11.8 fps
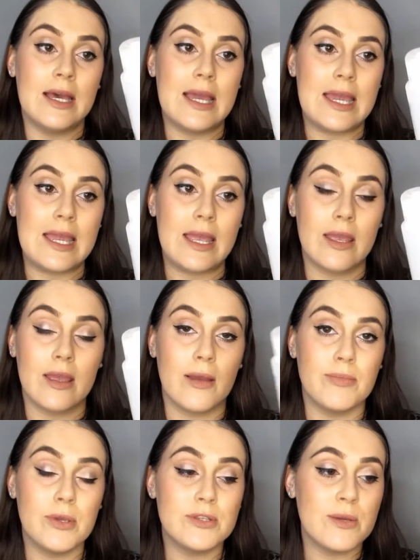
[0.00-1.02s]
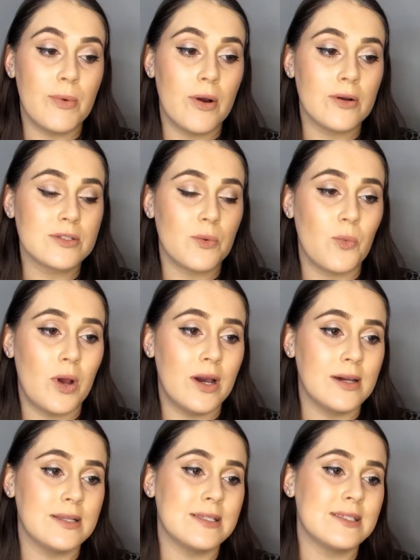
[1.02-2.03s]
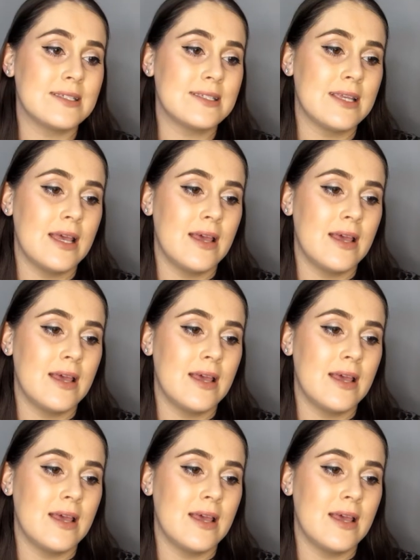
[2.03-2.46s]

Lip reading: a beauty box once